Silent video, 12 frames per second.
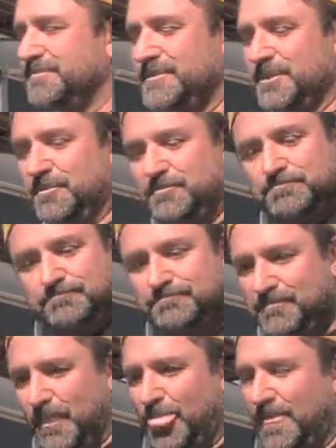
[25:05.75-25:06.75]
So
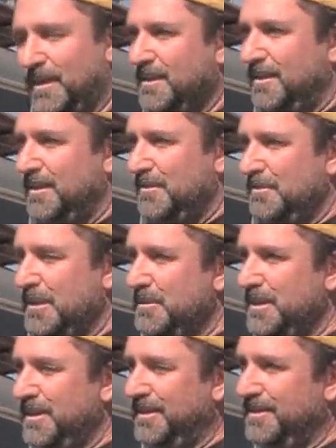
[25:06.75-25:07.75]

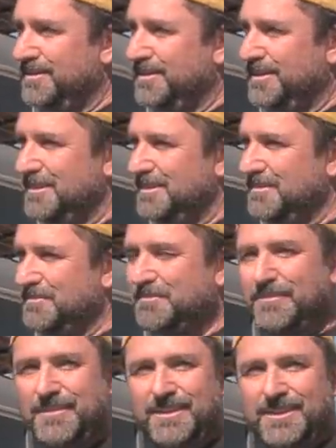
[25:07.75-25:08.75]
maybe
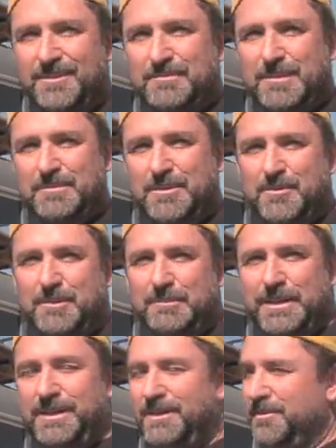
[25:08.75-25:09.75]
we'll
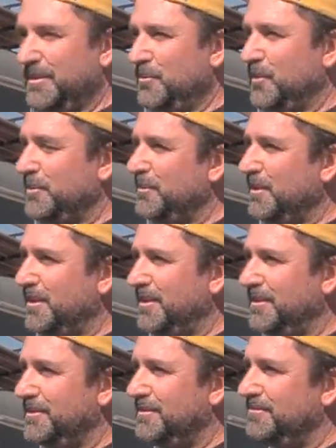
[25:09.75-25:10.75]
be there in
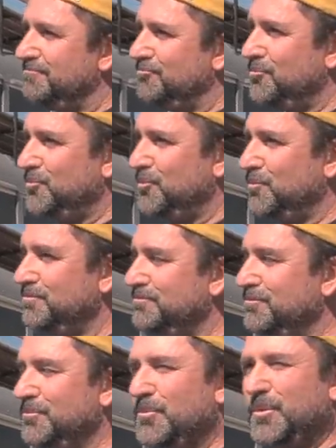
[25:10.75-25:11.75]

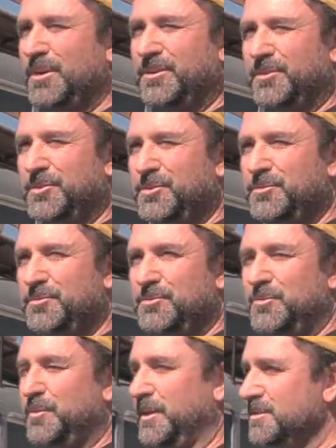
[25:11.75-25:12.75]
one or
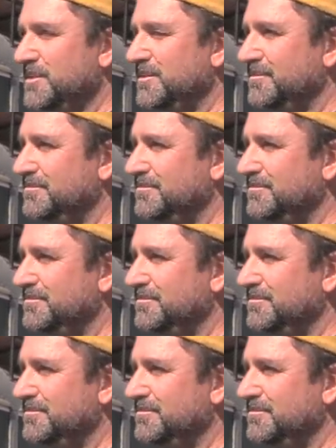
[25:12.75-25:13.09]
two weeks.